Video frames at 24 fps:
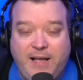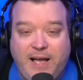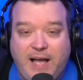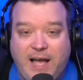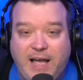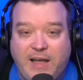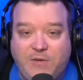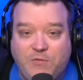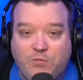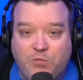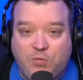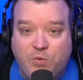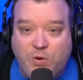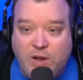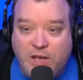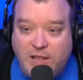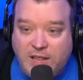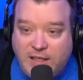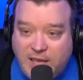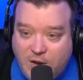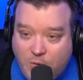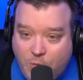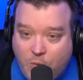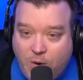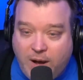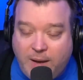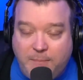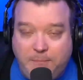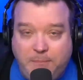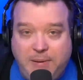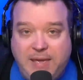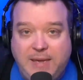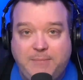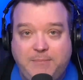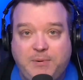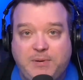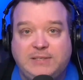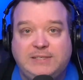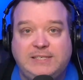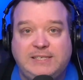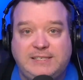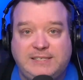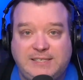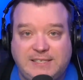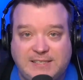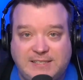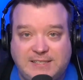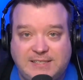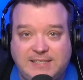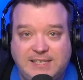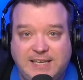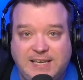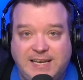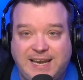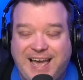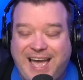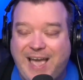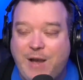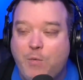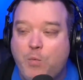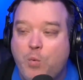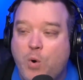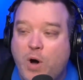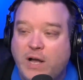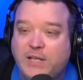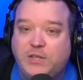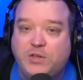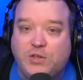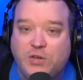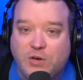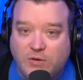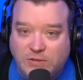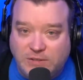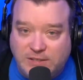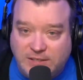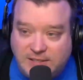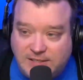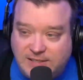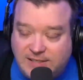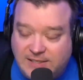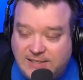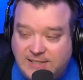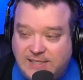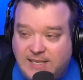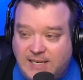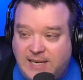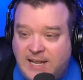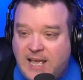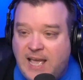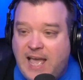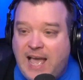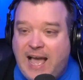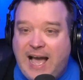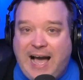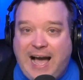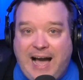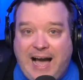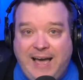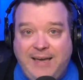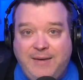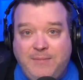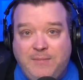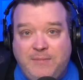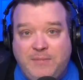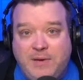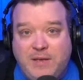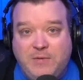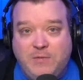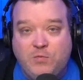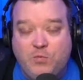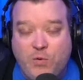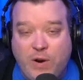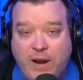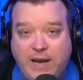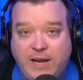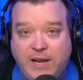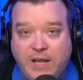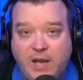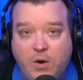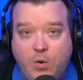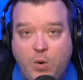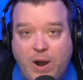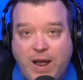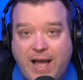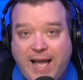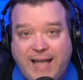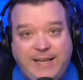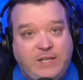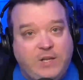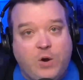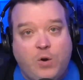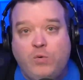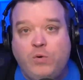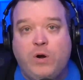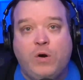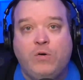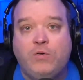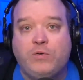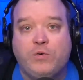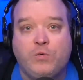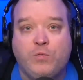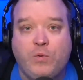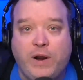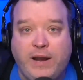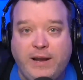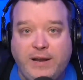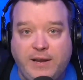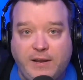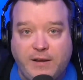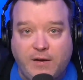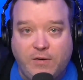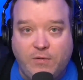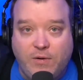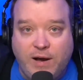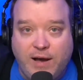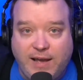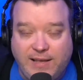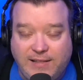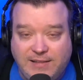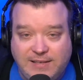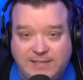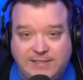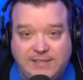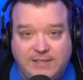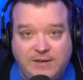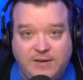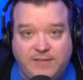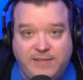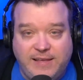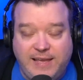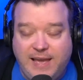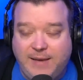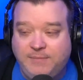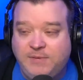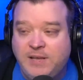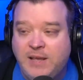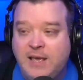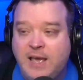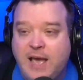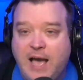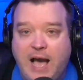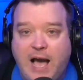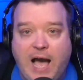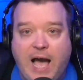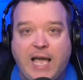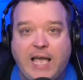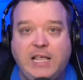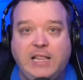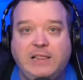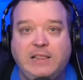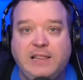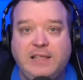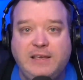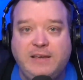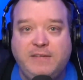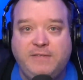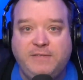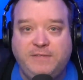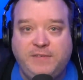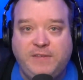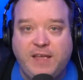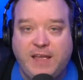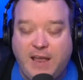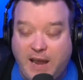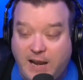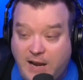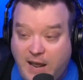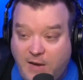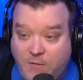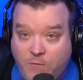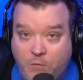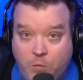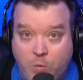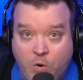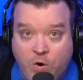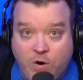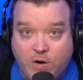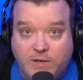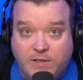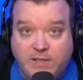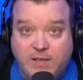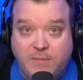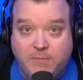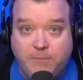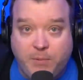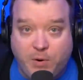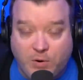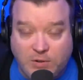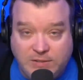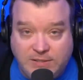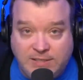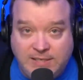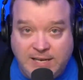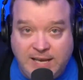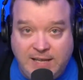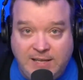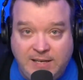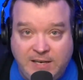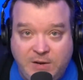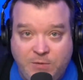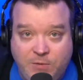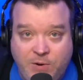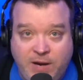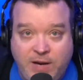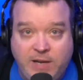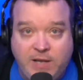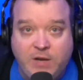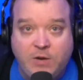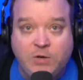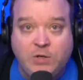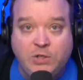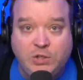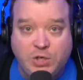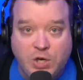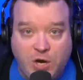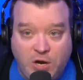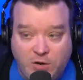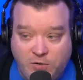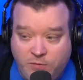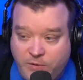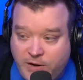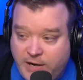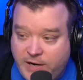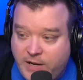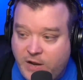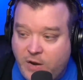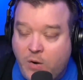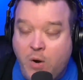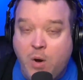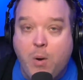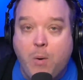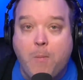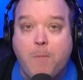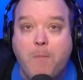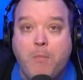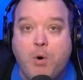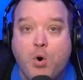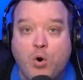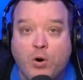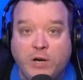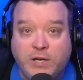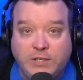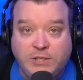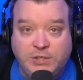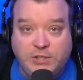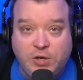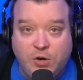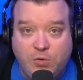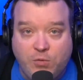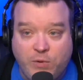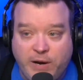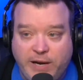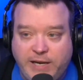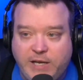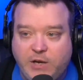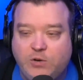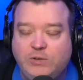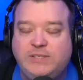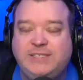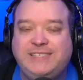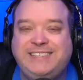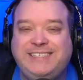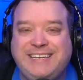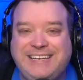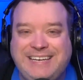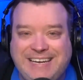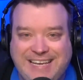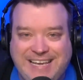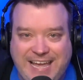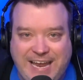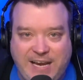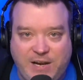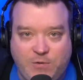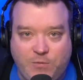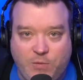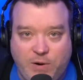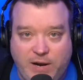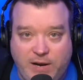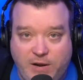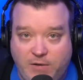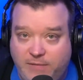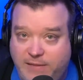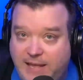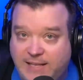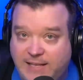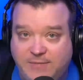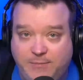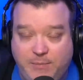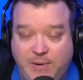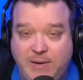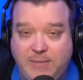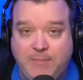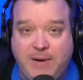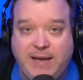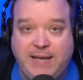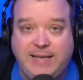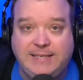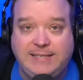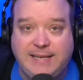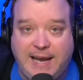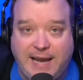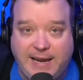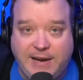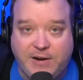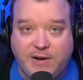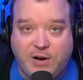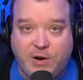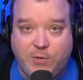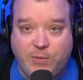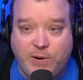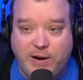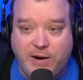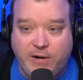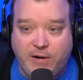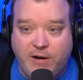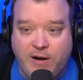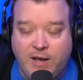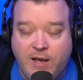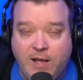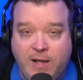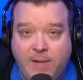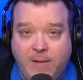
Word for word: I really want people to succeed. I want shows to succeed. I'm in radio. I don't own a radio. I listen on the apps. I lived and I've worked personality radio, talk radio, morning show radio, syndicated radio. That's been my entire career.